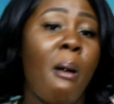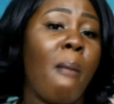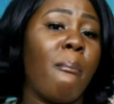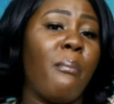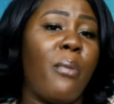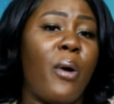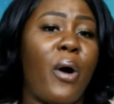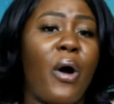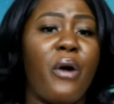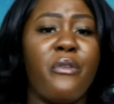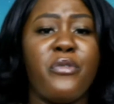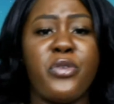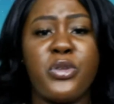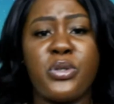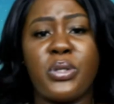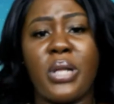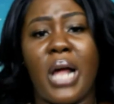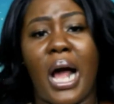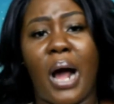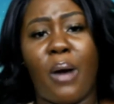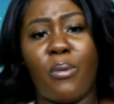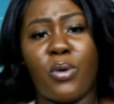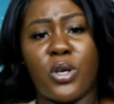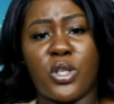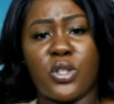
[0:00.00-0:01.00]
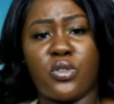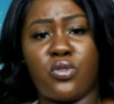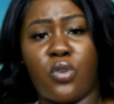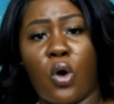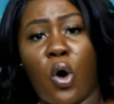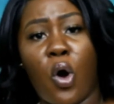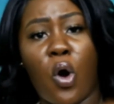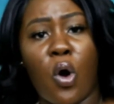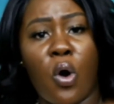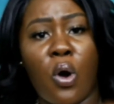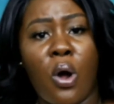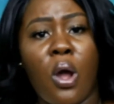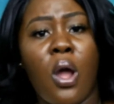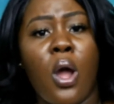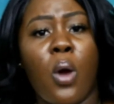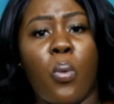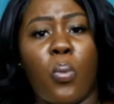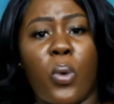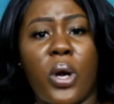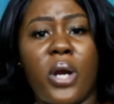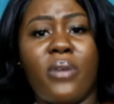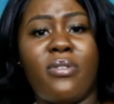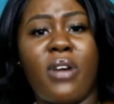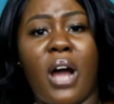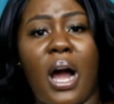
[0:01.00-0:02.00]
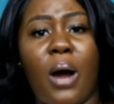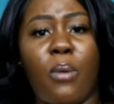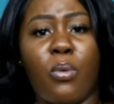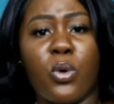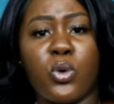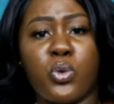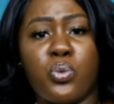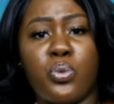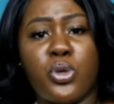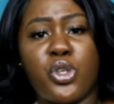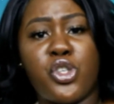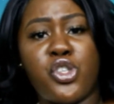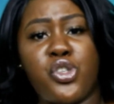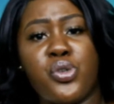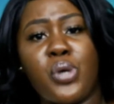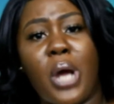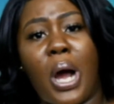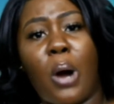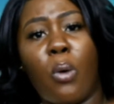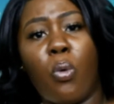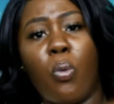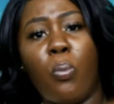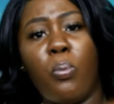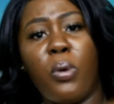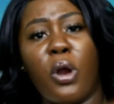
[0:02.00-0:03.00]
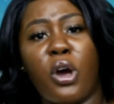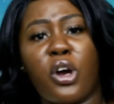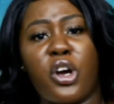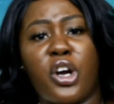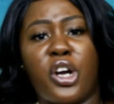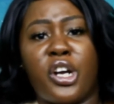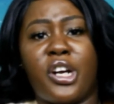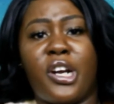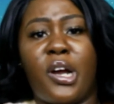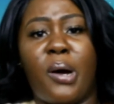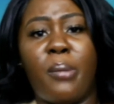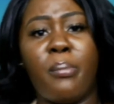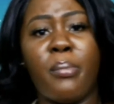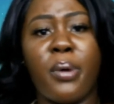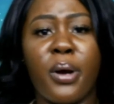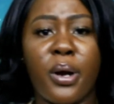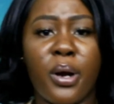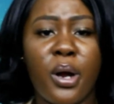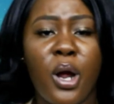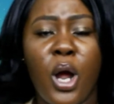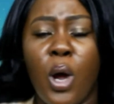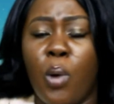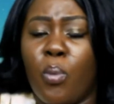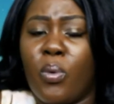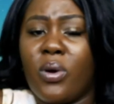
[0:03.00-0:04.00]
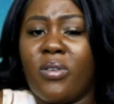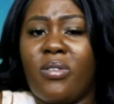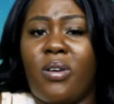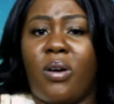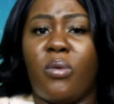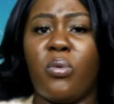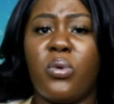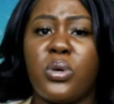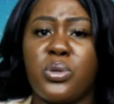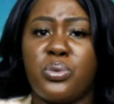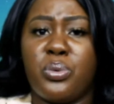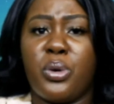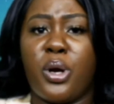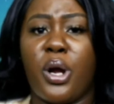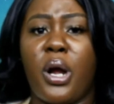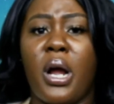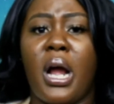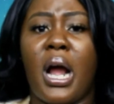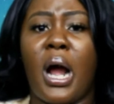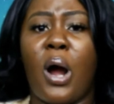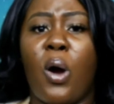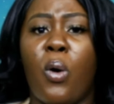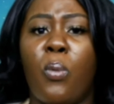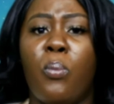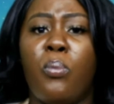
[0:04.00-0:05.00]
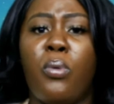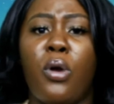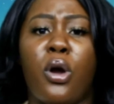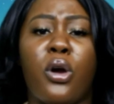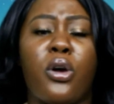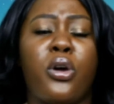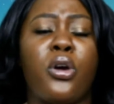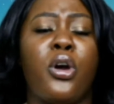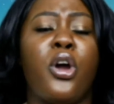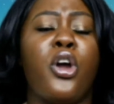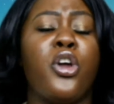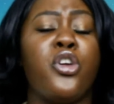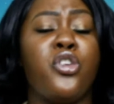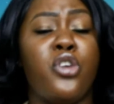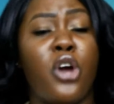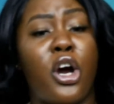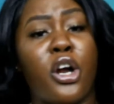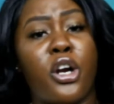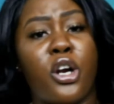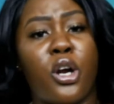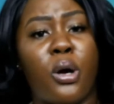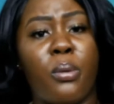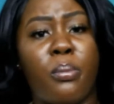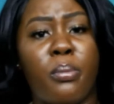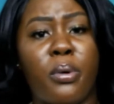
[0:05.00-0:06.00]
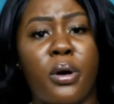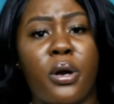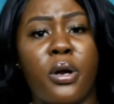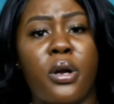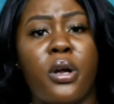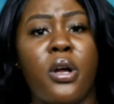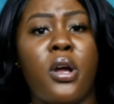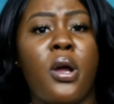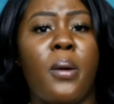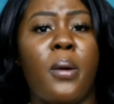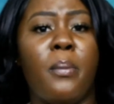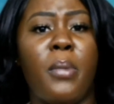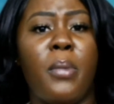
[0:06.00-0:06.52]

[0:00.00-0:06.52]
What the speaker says: But obviously I was wrong. Whenever I was with you, I would block her number. Whenever I was with her, I would block your number.